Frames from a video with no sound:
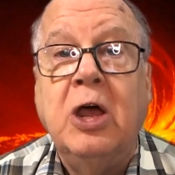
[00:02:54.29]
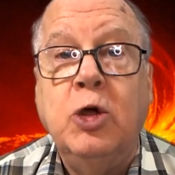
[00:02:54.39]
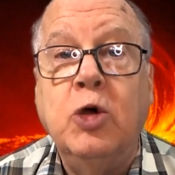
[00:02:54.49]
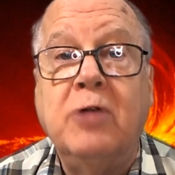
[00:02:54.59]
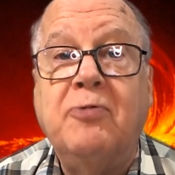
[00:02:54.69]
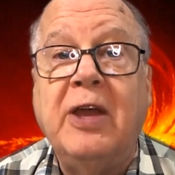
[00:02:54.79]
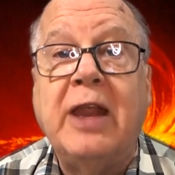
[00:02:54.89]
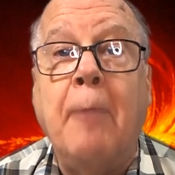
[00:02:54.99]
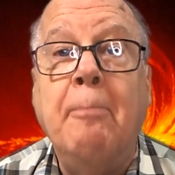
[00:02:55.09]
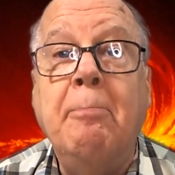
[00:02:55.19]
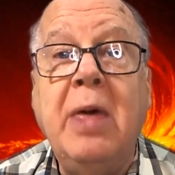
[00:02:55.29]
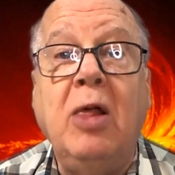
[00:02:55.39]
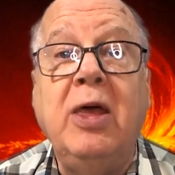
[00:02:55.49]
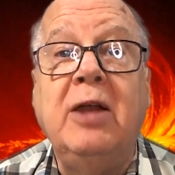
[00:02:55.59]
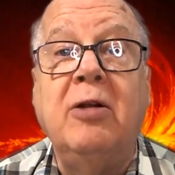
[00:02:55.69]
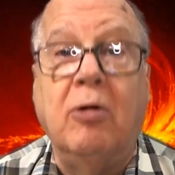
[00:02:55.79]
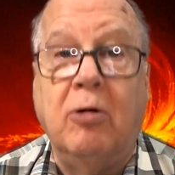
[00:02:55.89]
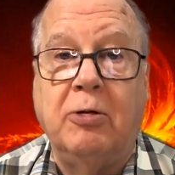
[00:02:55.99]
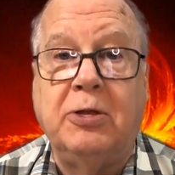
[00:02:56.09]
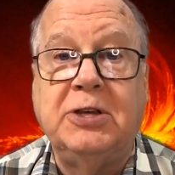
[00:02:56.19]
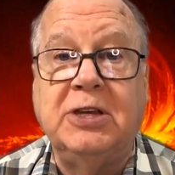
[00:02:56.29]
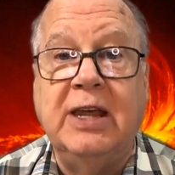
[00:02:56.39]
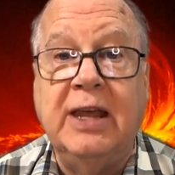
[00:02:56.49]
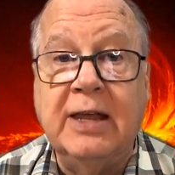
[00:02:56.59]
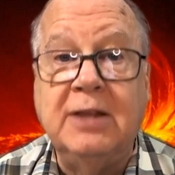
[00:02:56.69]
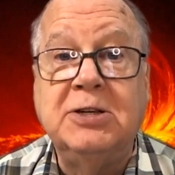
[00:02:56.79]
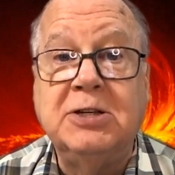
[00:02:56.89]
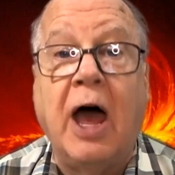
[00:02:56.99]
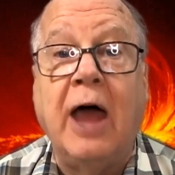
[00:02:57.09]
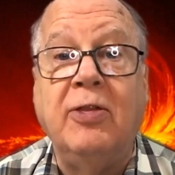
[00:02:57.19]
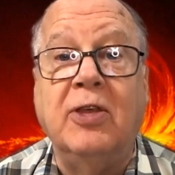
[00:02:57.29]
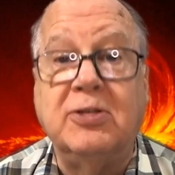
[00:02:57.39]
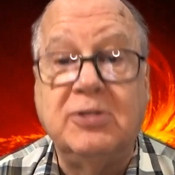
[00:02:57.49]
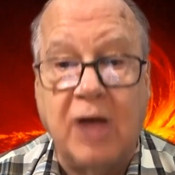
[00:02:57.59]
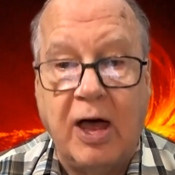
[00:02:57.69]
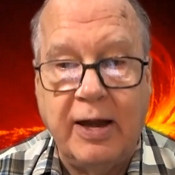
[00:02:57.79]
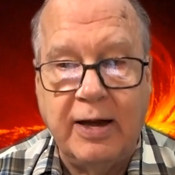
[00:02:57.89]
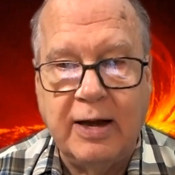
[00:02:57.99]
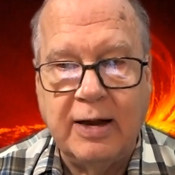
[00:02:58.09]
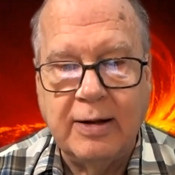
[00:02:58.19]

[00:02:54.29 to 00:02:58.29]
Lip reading: you could fit 1 million Earths inside the sun.